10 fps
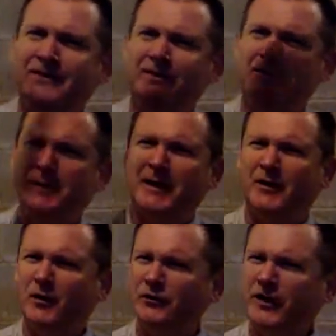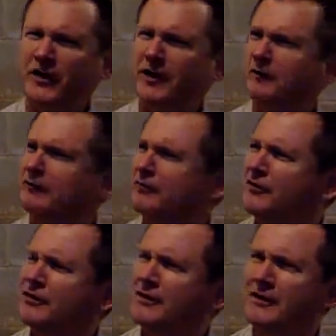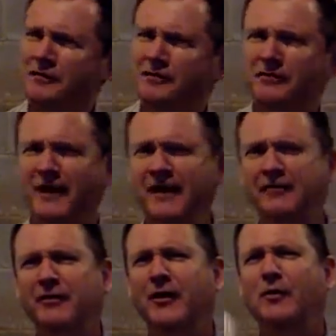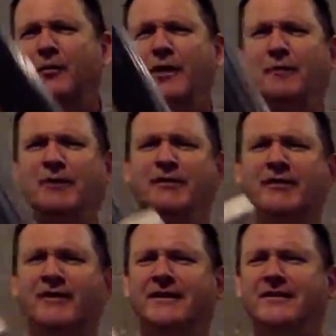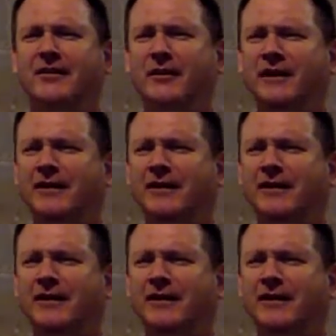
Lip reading: So we got a whole tub full of fake foam weapons that don't get